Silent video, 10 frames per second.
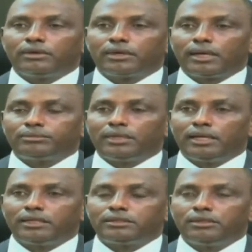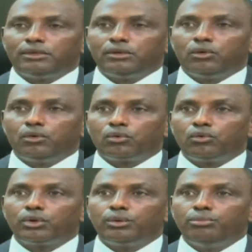capitalized on
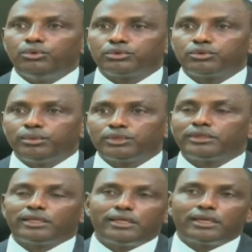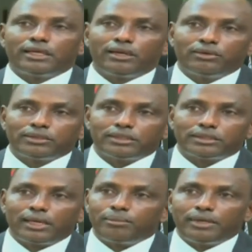cooking books to make sure that they clear losses
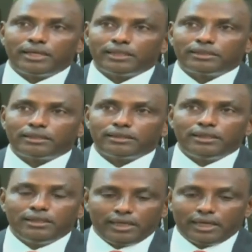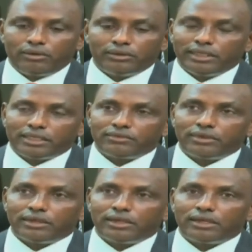and pay nothing, I don't think that's
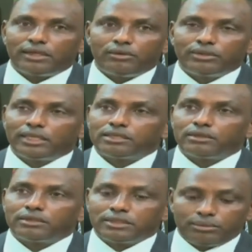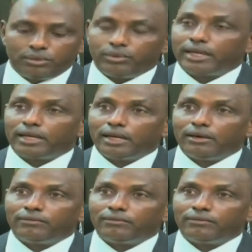fair, and I don't think that's something we can allow.